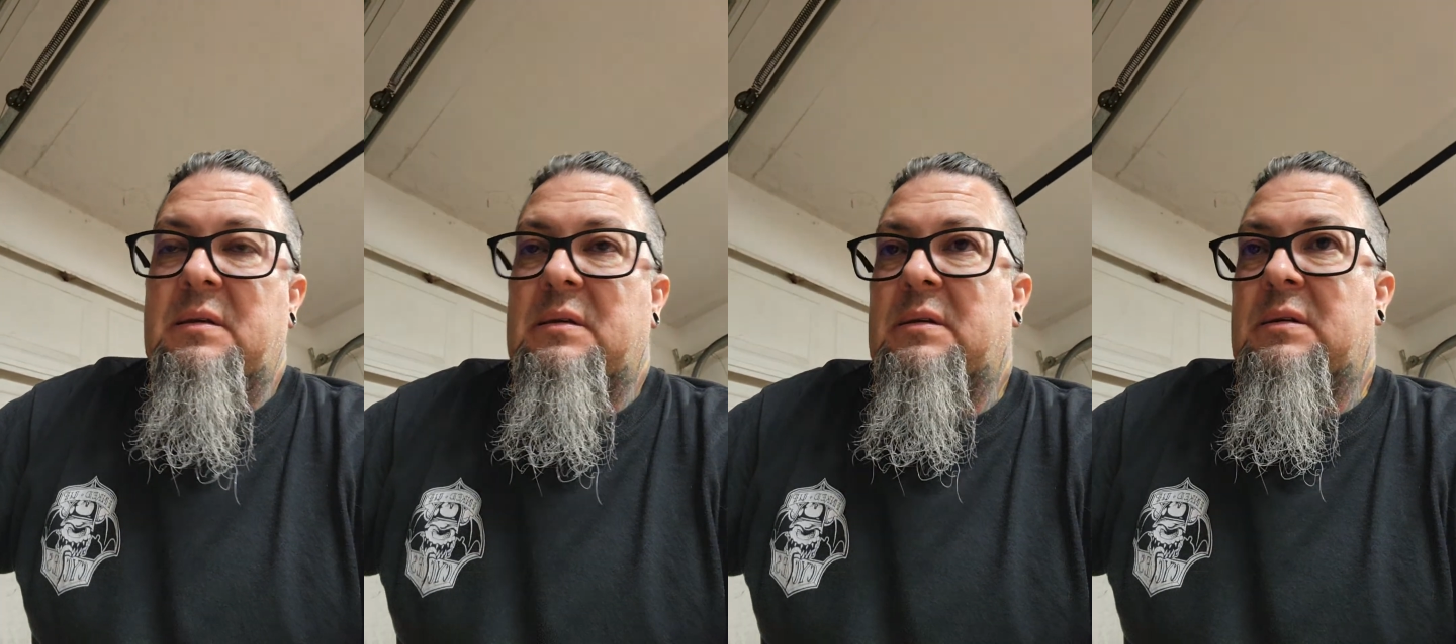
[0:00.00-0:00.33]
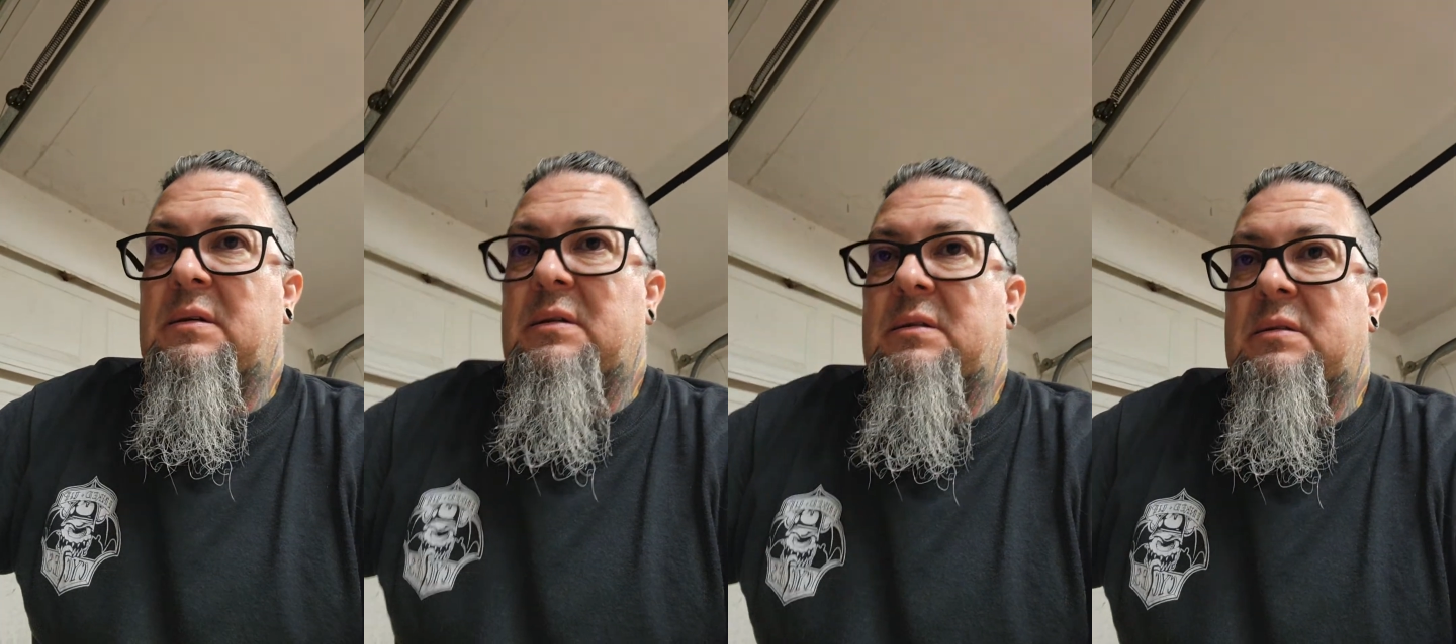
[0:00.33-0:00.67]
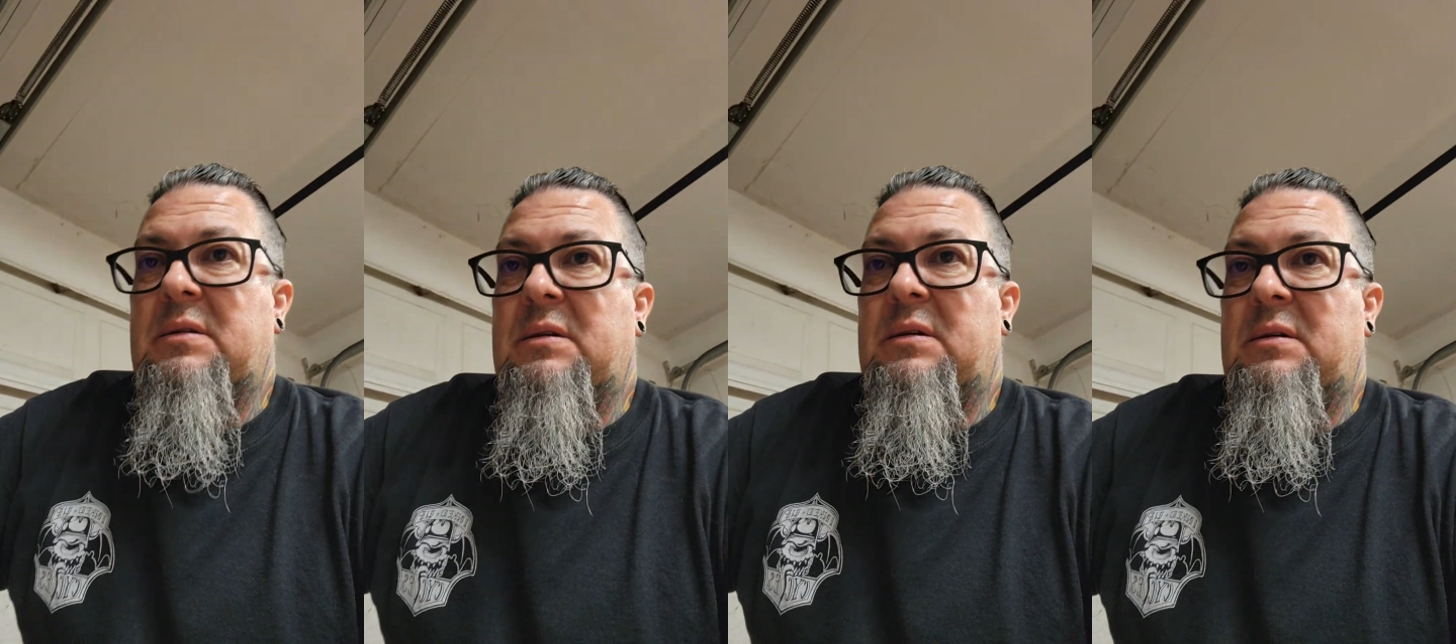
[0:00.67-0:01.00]
And
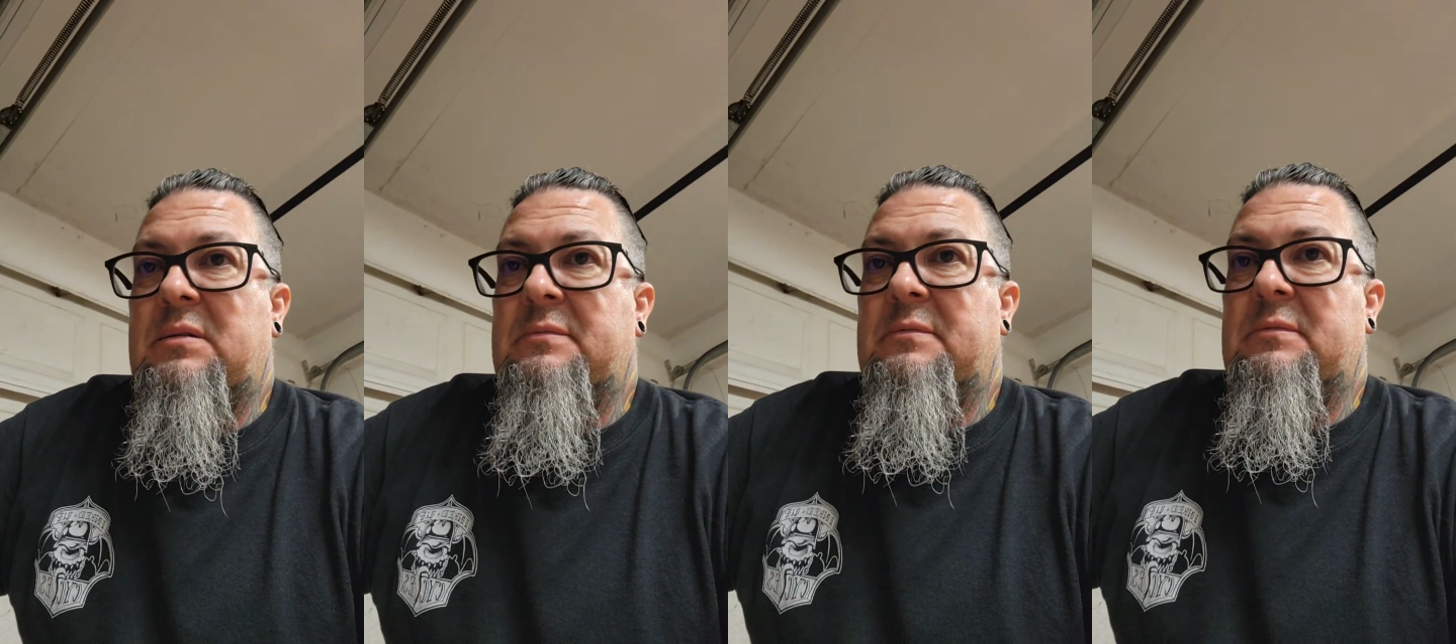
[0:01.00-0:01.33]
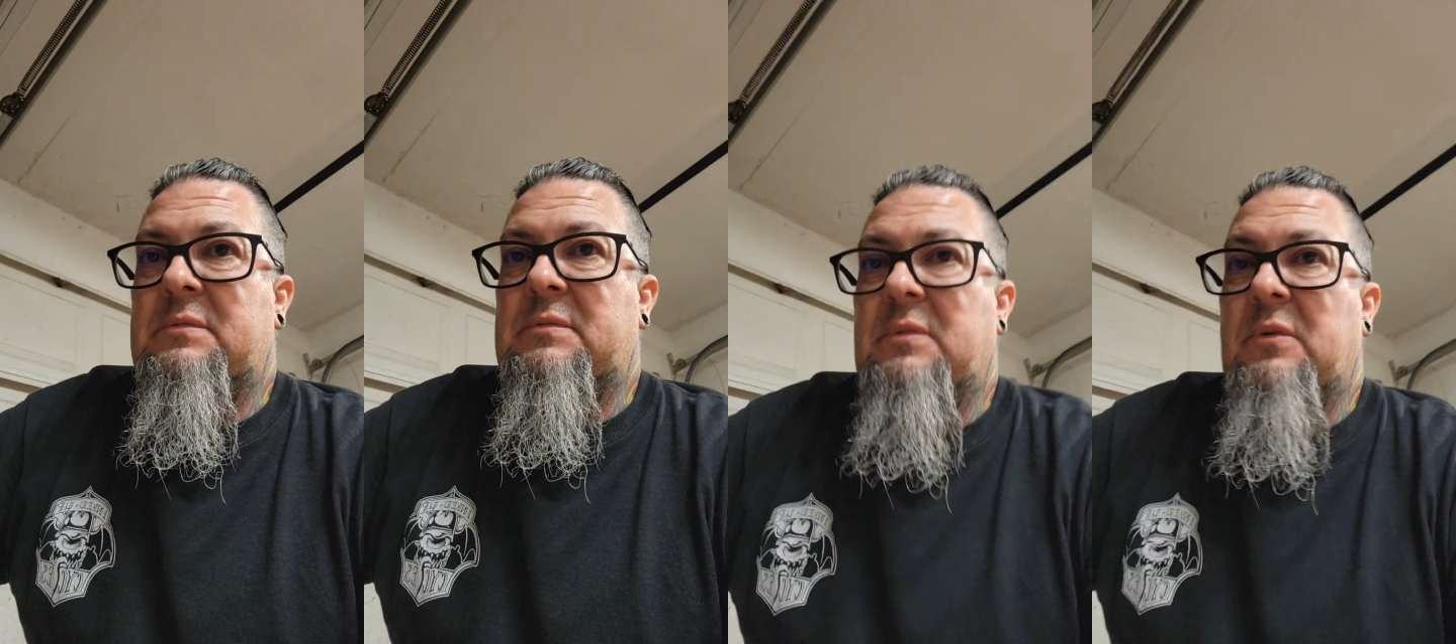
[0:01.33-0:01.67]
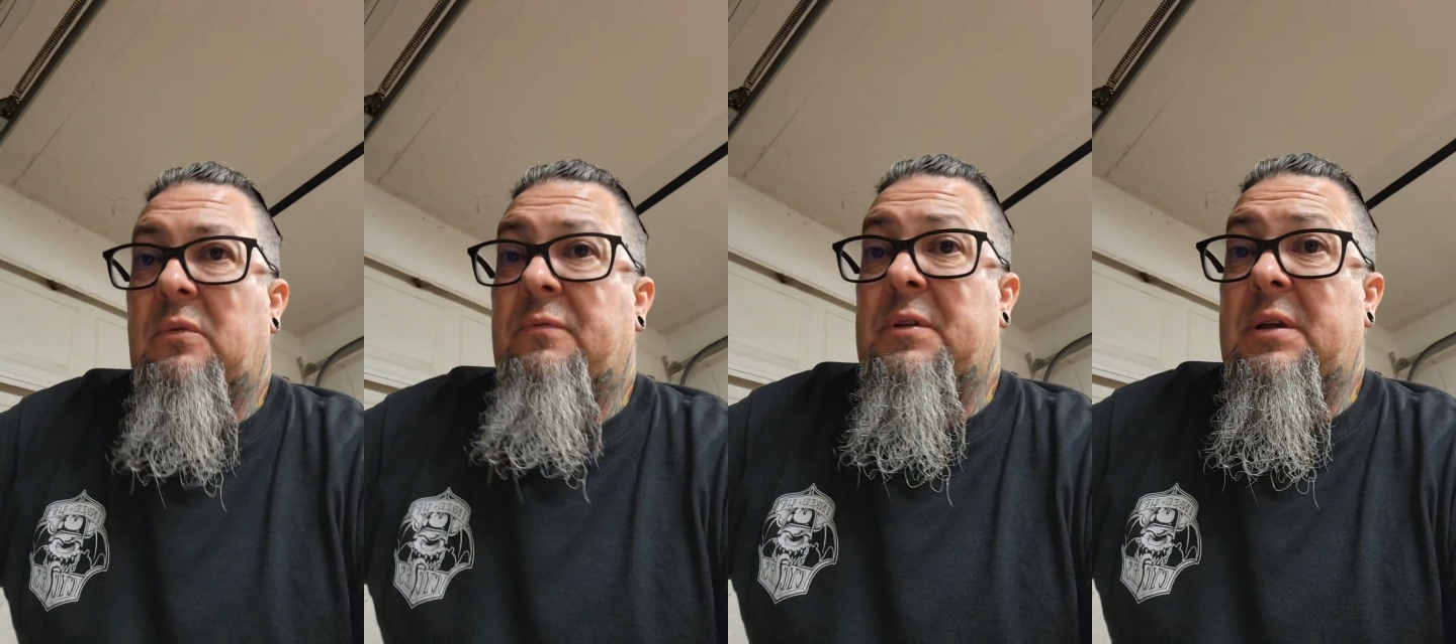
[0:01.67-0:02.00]

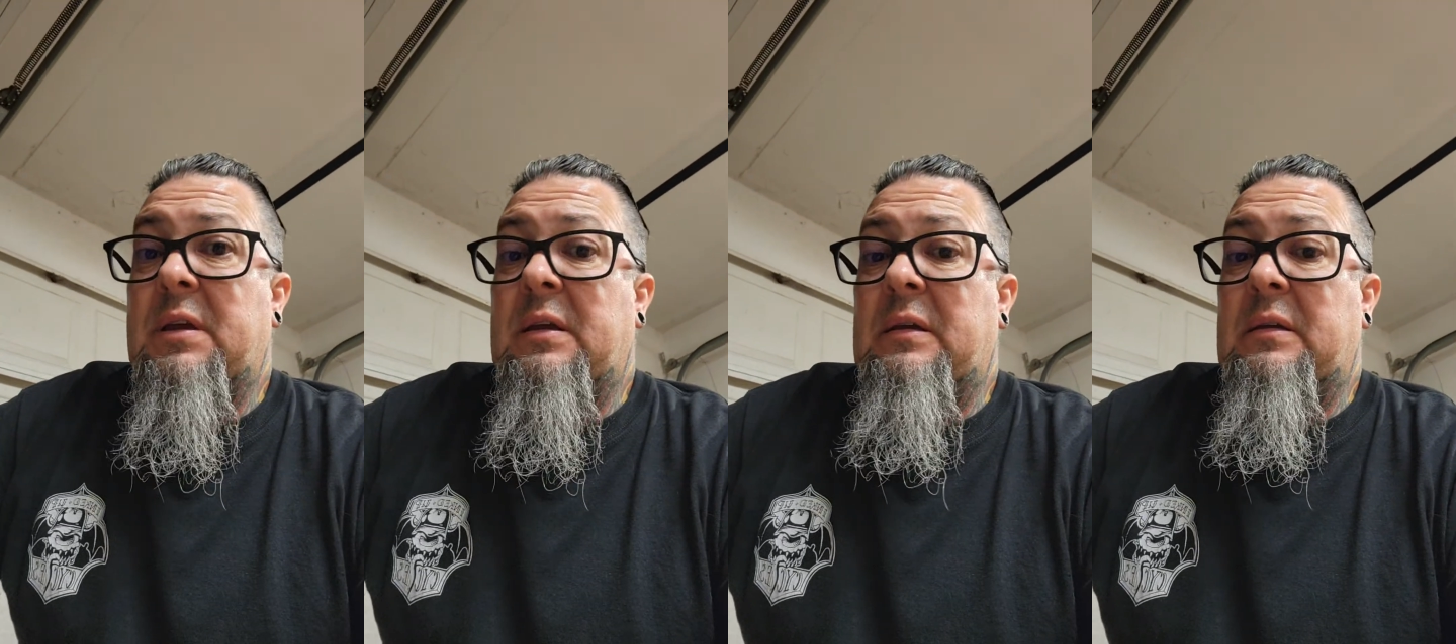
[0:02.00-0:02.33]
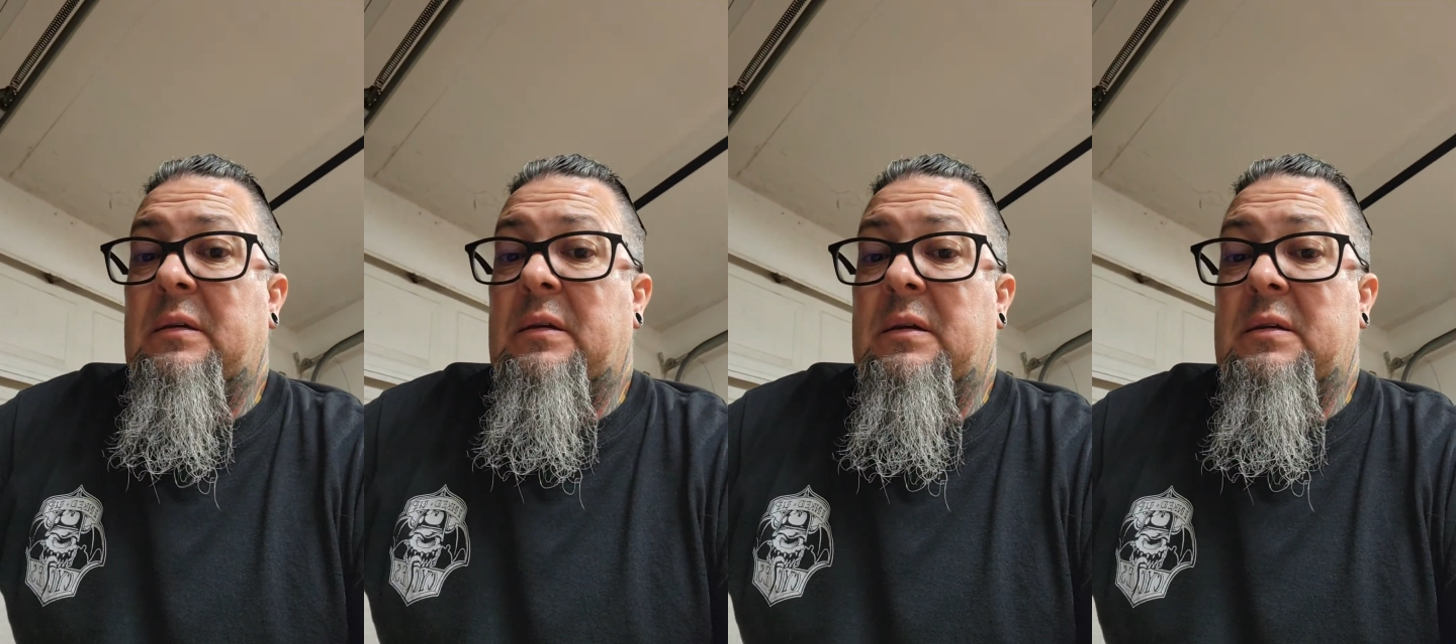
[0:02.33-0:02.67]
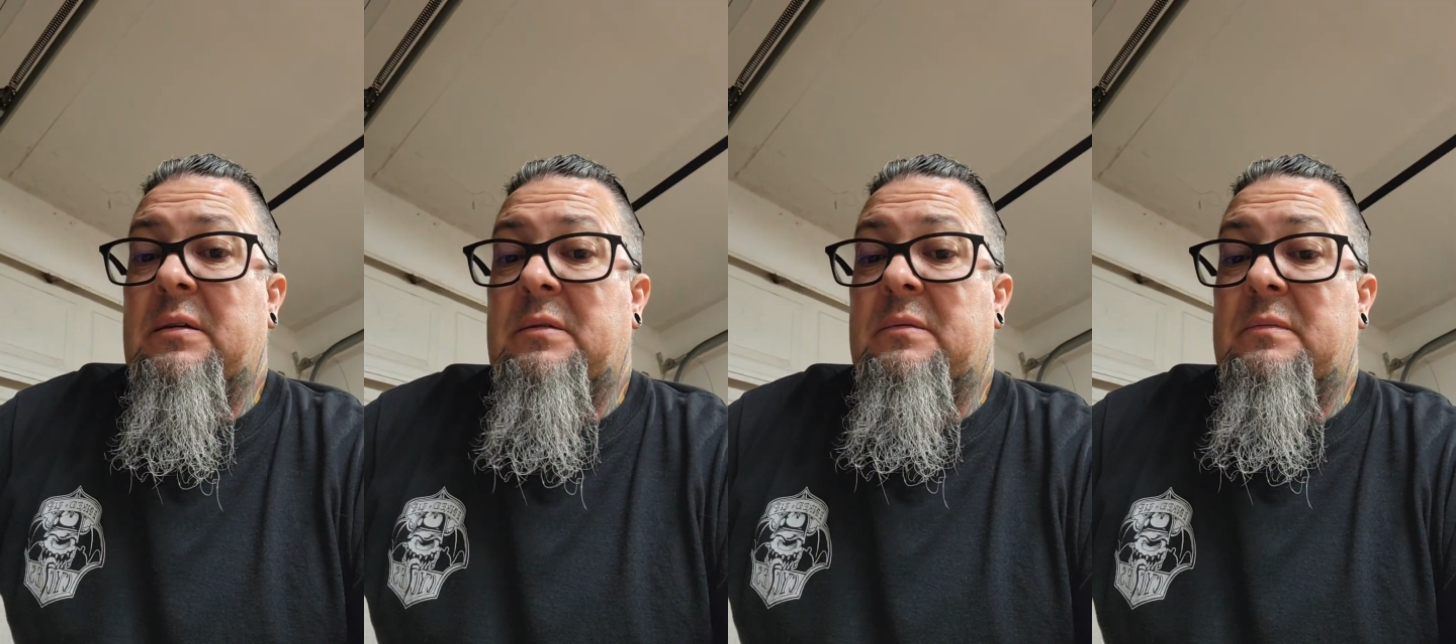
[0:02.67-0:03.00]
hopefully I
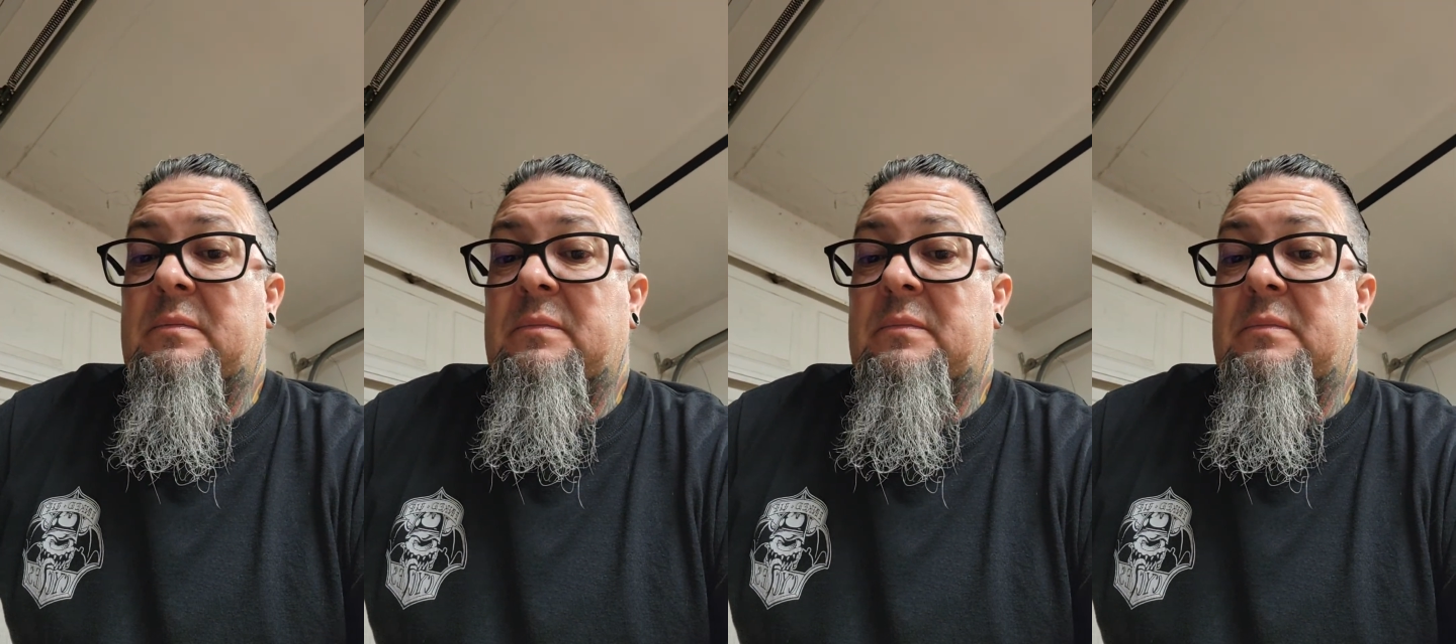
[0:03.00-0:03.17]
can